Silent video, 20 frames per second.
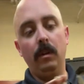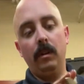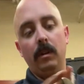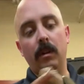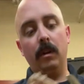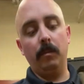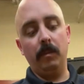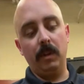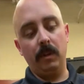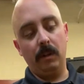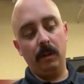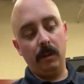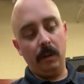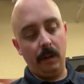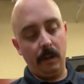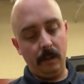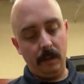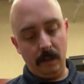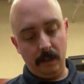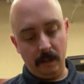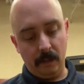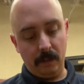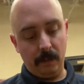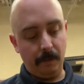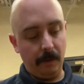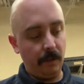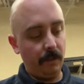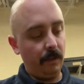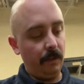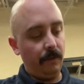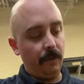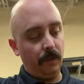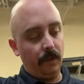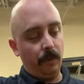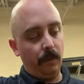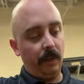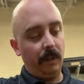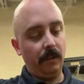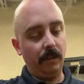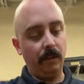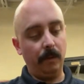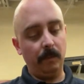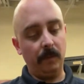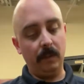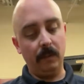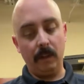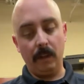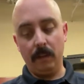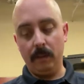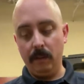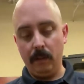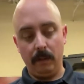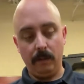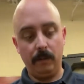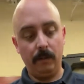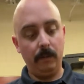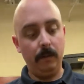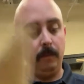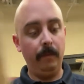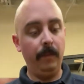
not be a good idea, especially if you're swinging something like this.